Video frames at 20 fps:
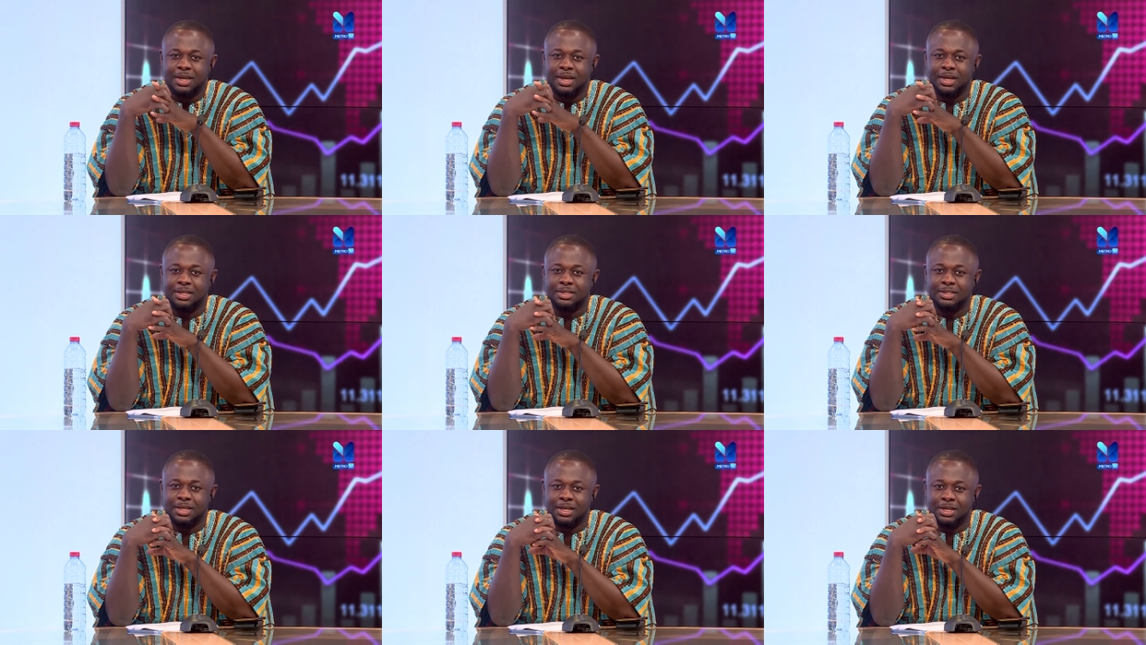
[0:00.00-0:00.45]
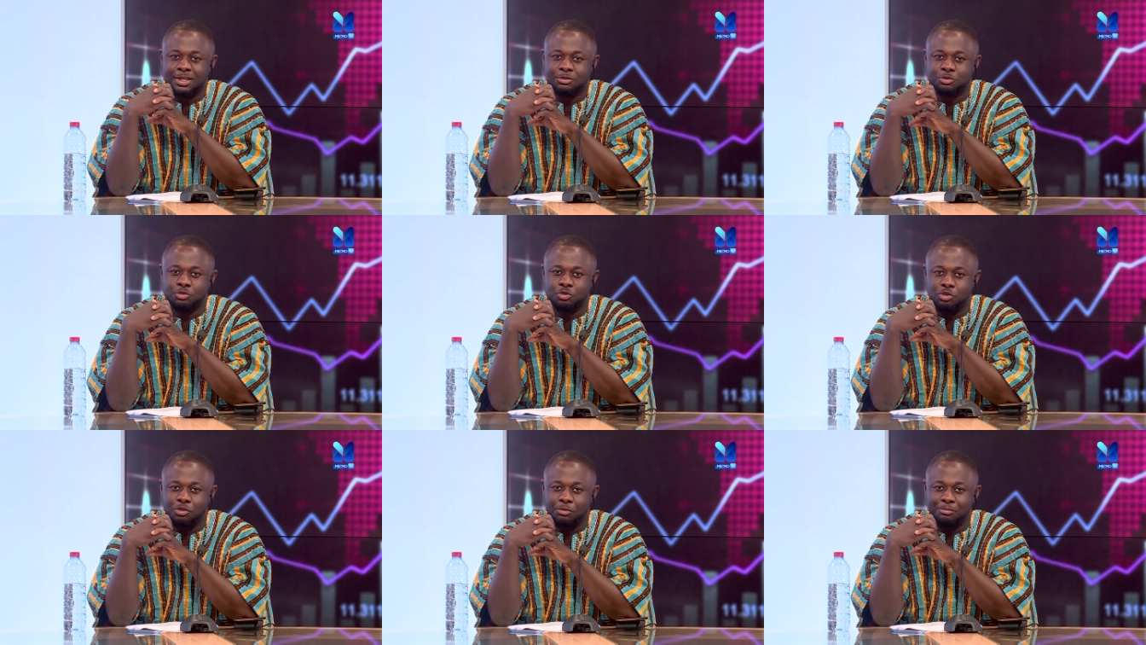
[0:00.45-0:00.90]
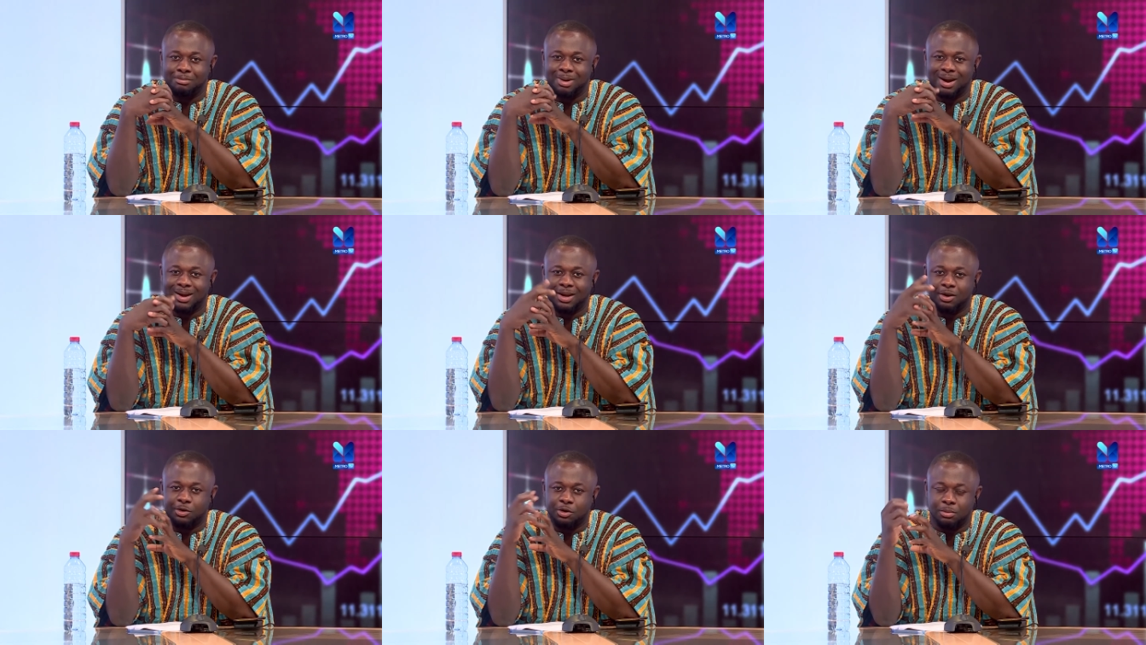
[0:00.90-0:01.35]
it is good,
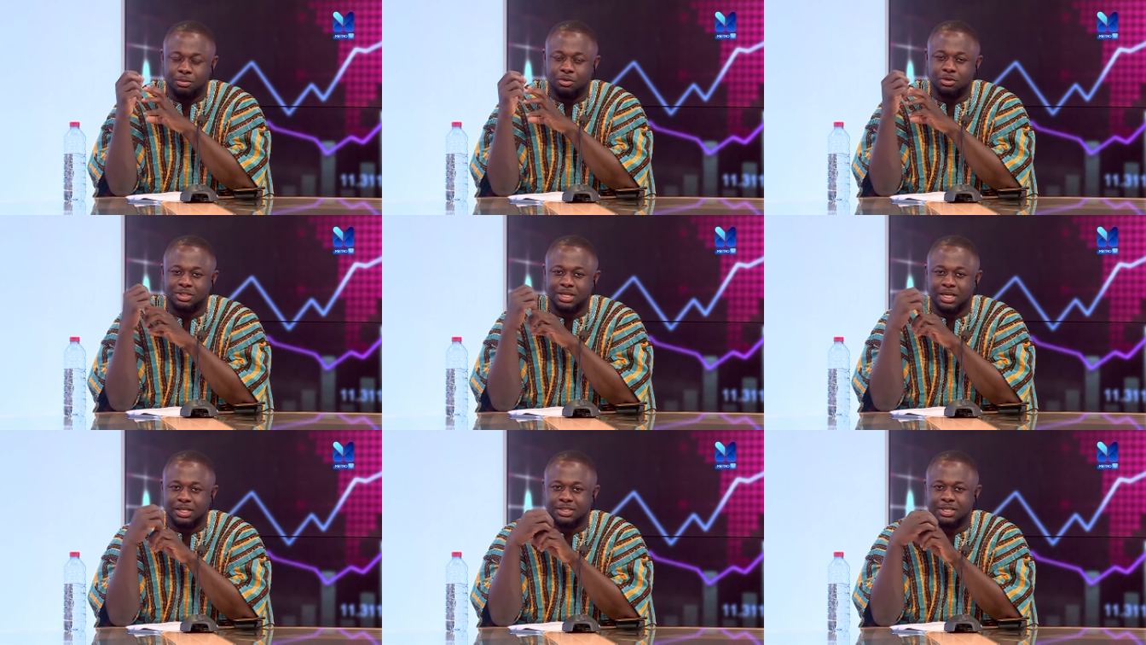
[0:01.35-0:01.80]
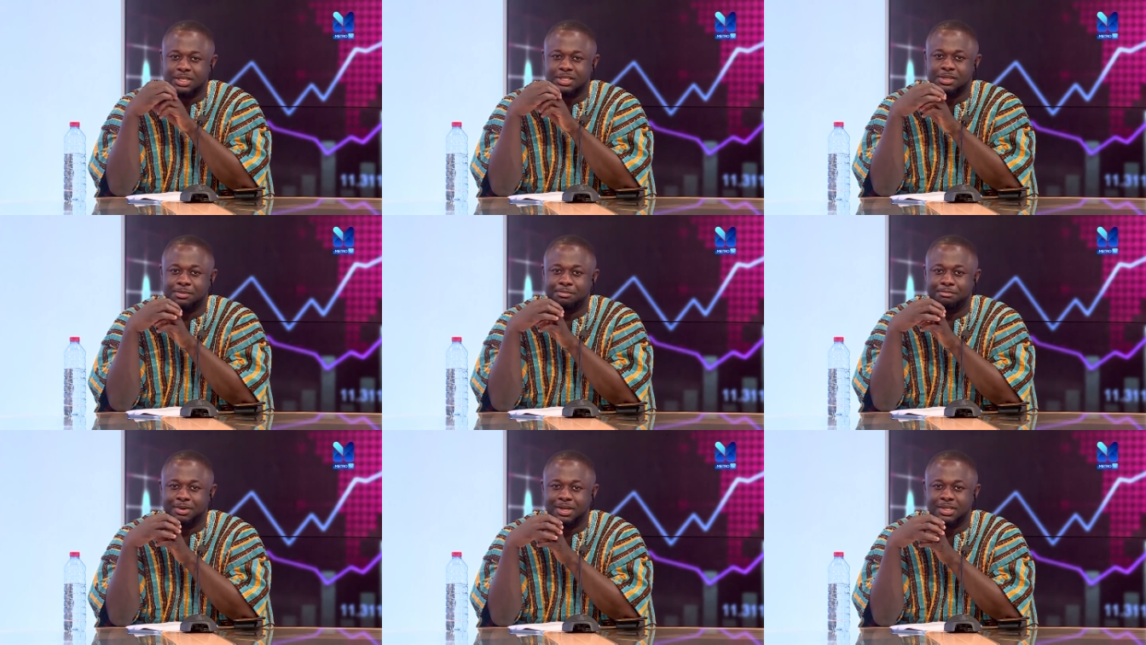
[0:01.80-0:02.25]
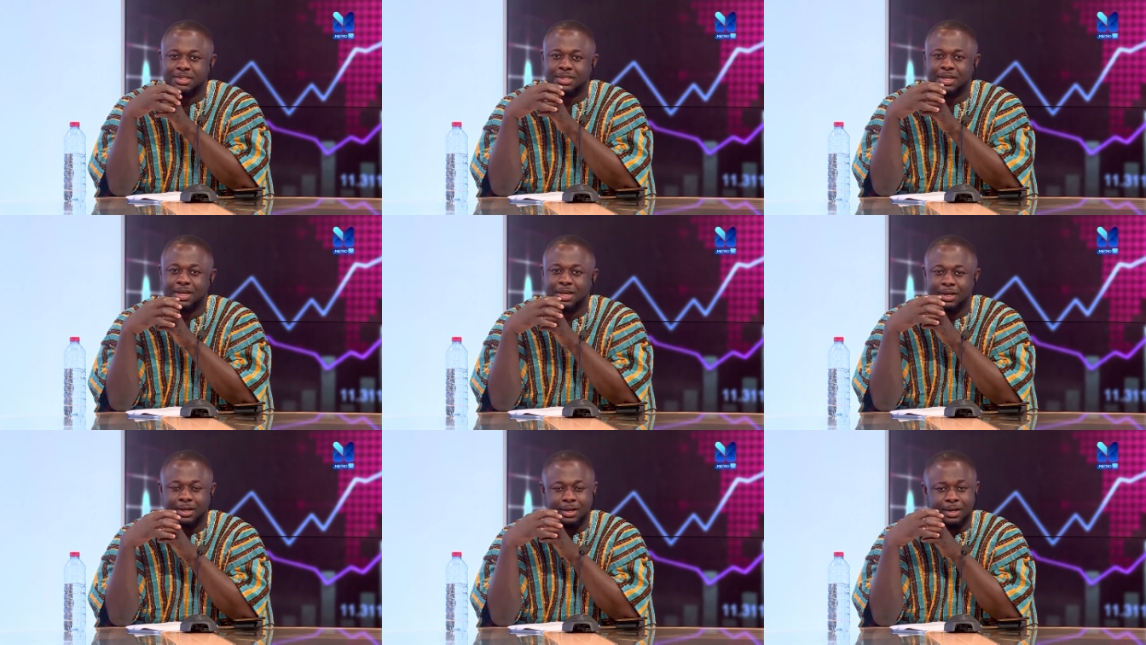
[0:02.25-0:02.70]
but the double taxation bit
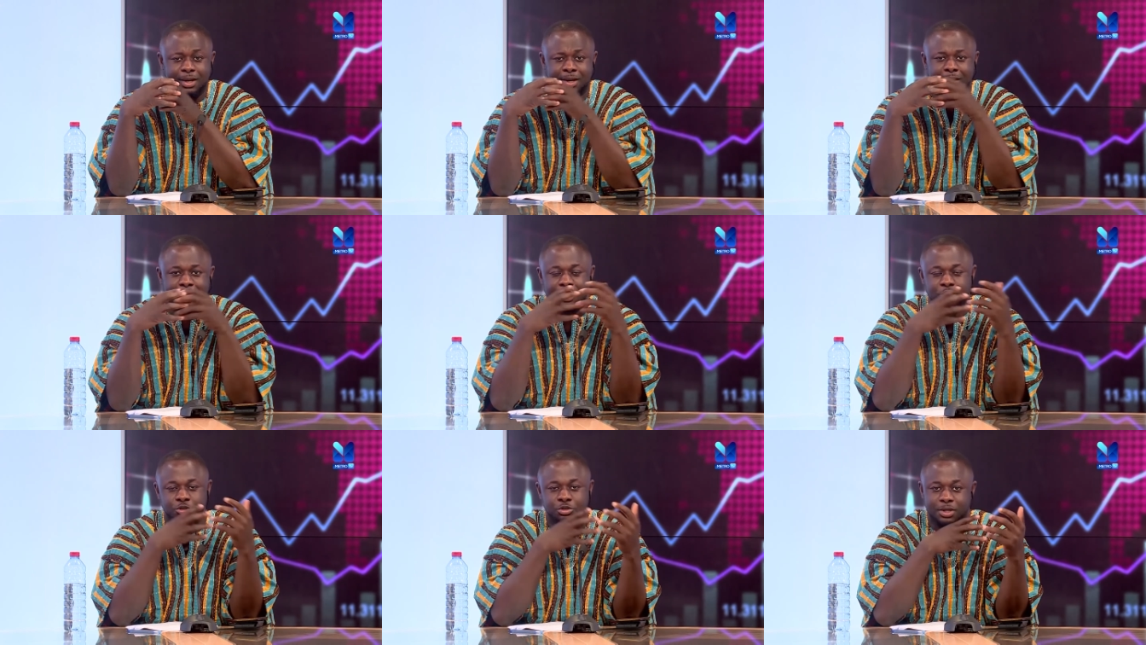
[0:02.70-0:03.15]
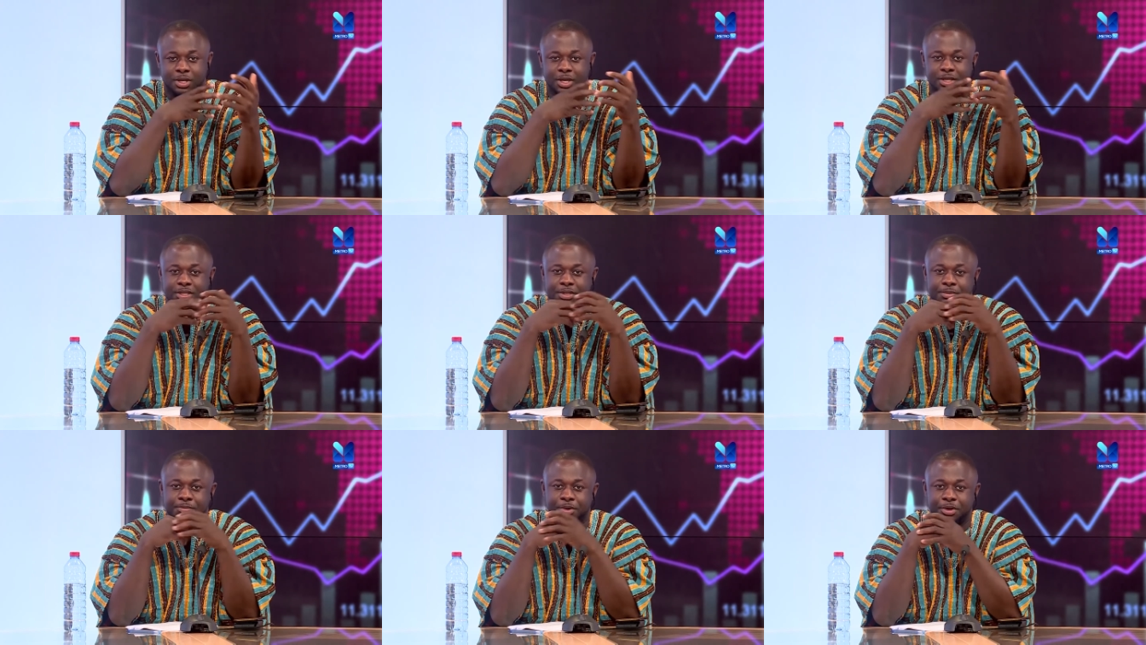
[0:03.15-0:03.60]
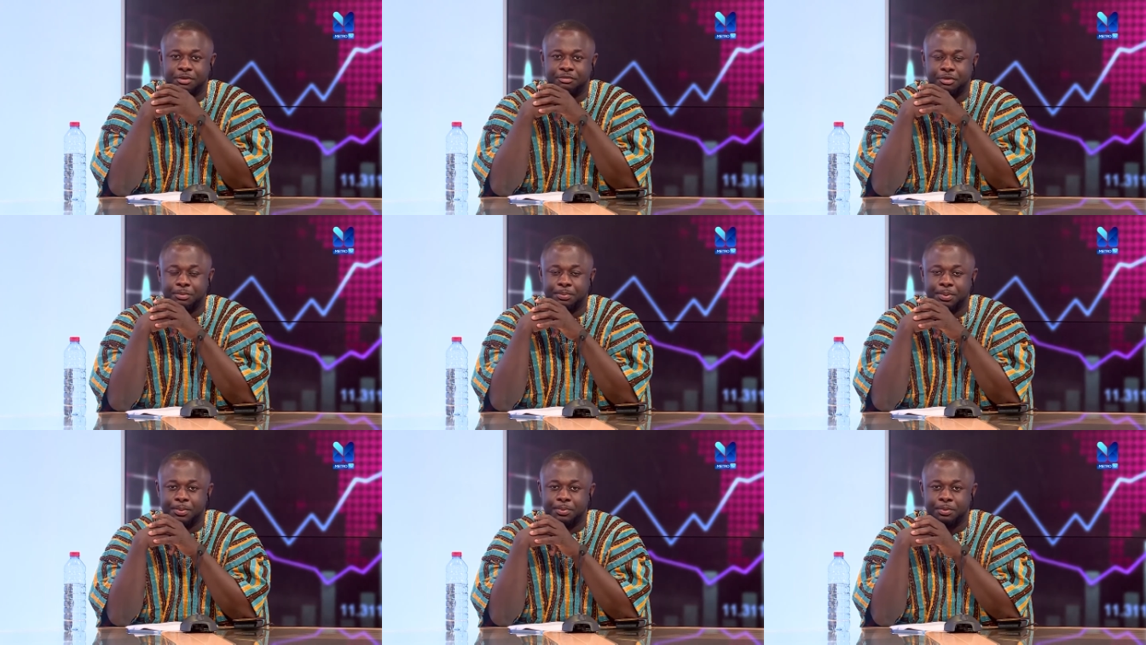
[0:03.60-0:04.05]
and the education bit
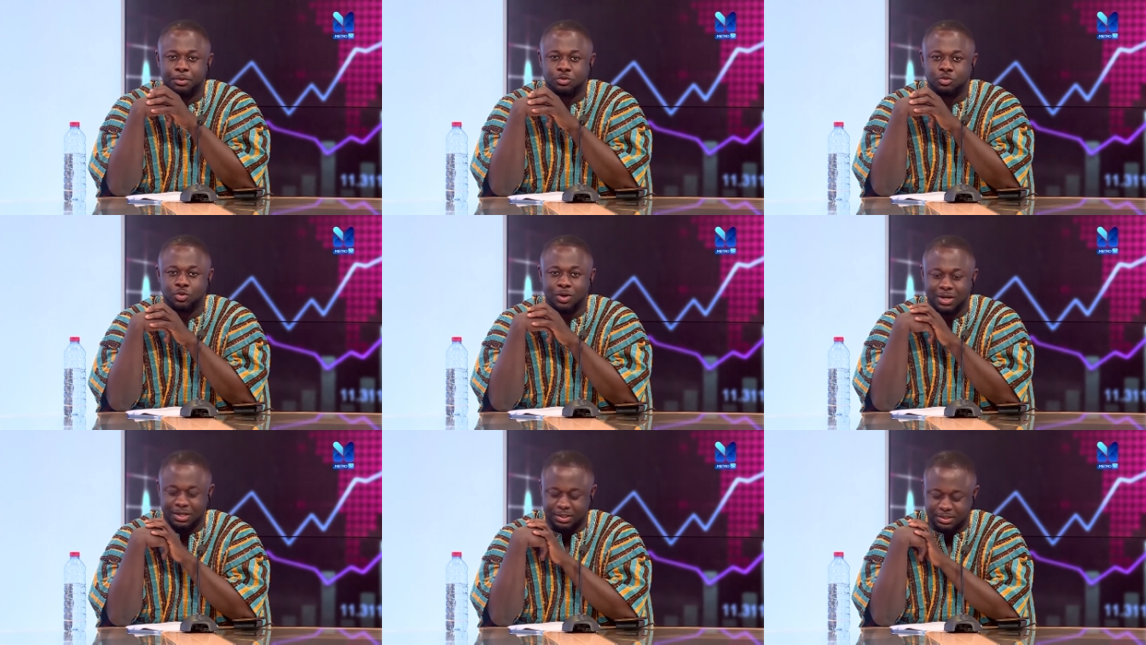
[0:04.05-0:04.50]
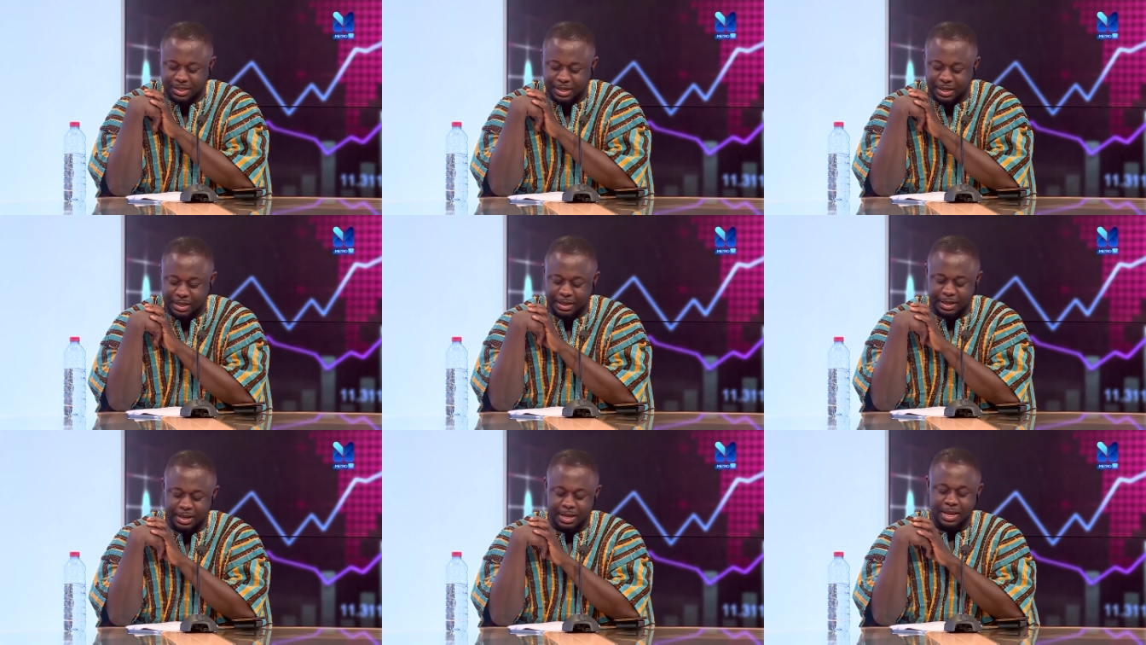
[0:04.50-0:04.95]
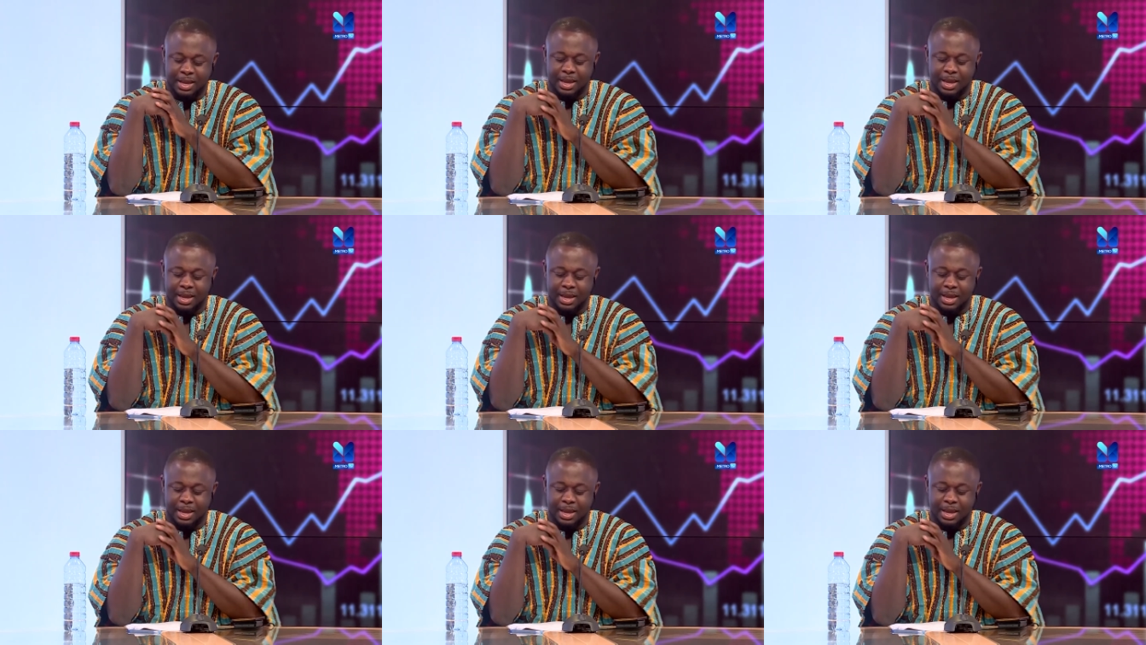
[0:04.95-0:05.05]
for people to understand.